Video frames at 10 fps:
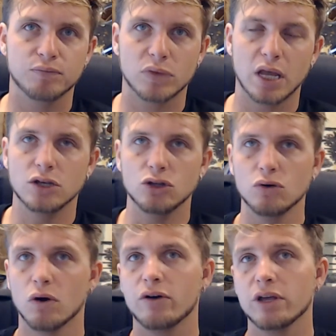and you
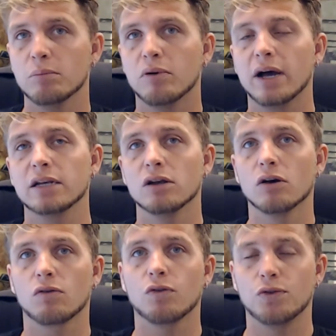only applied to
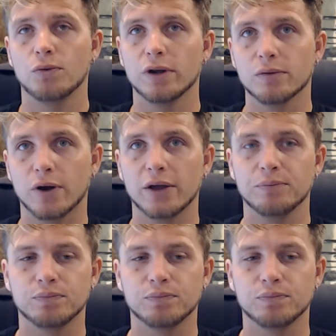those 3, right?